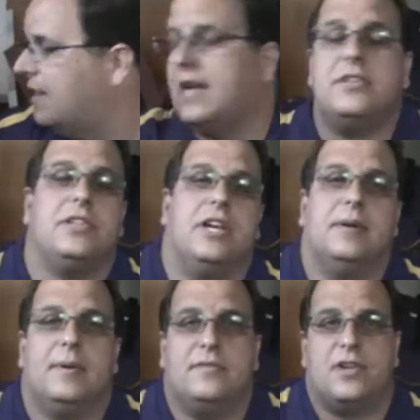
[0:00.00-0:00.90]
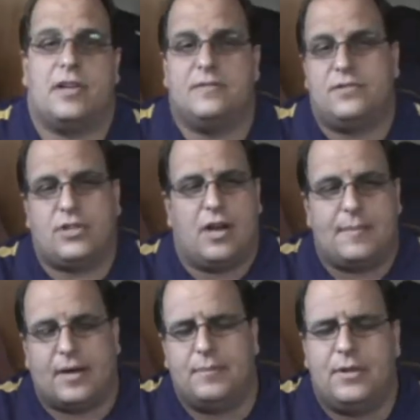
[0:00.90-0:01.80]
as the year moves on. Sorry,
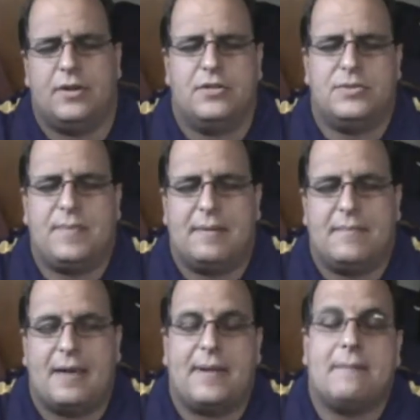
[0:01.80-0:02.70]
my computer just beeped at me.